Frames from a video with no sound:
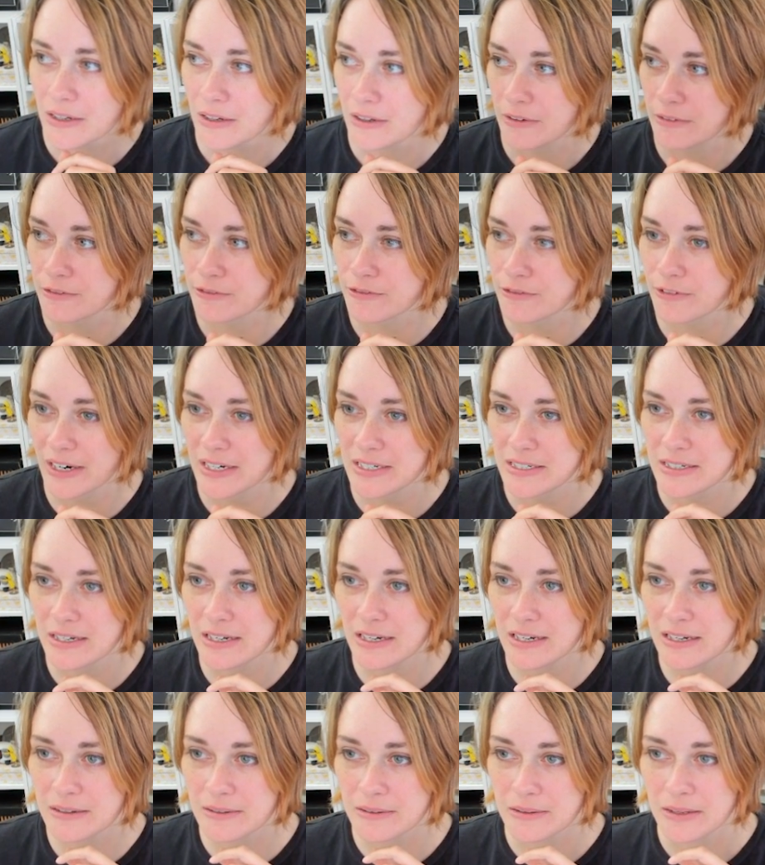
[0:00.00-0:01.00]
and
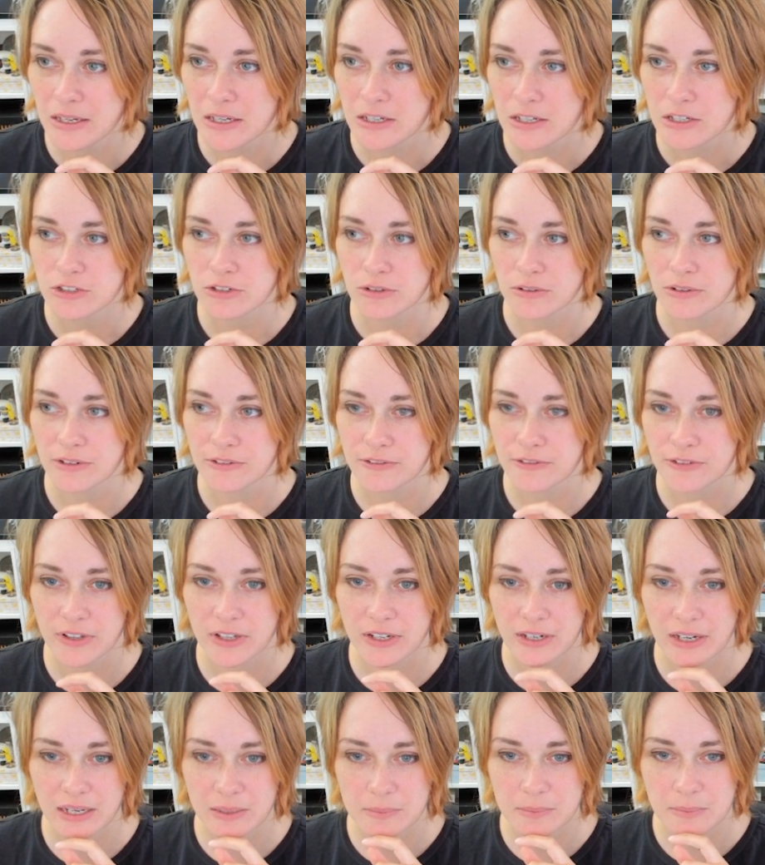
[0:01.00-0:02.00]
frightening. Sorry for the
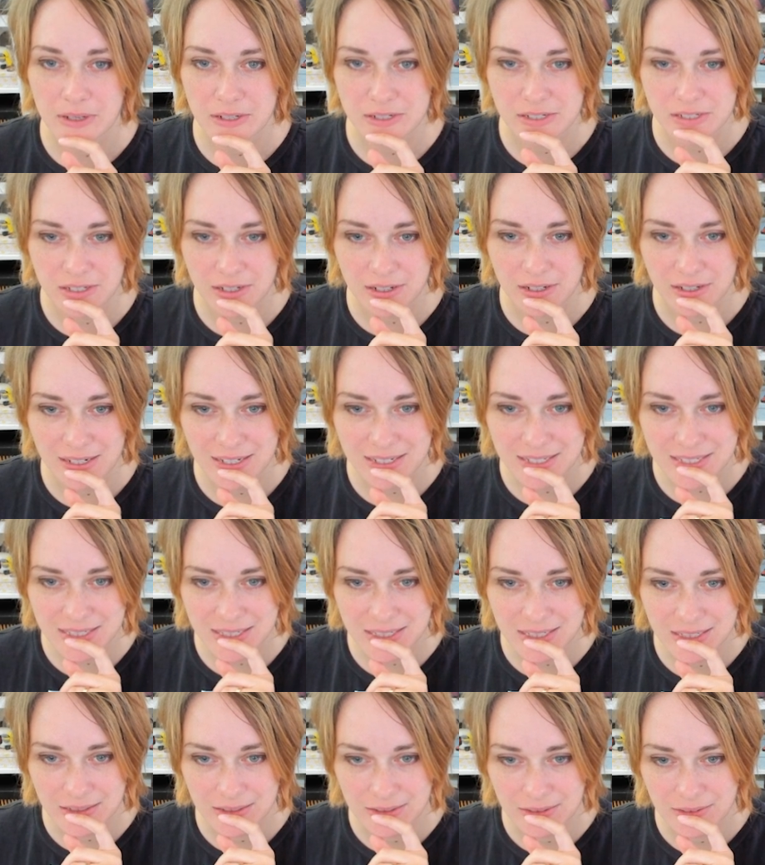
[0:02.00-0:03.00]
nightmares,
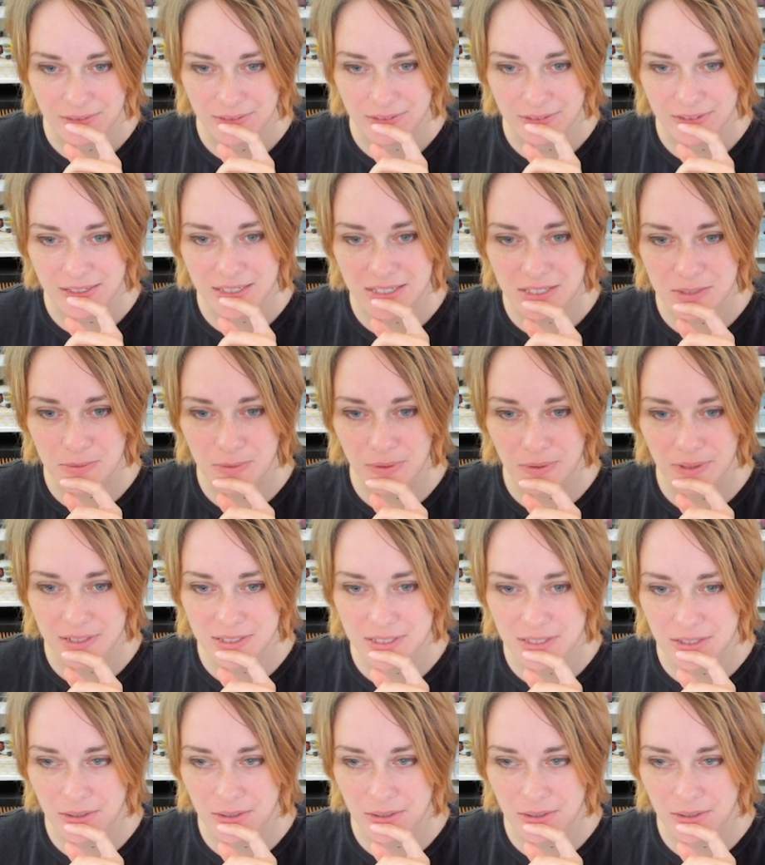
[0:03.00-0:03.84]
guys. This one is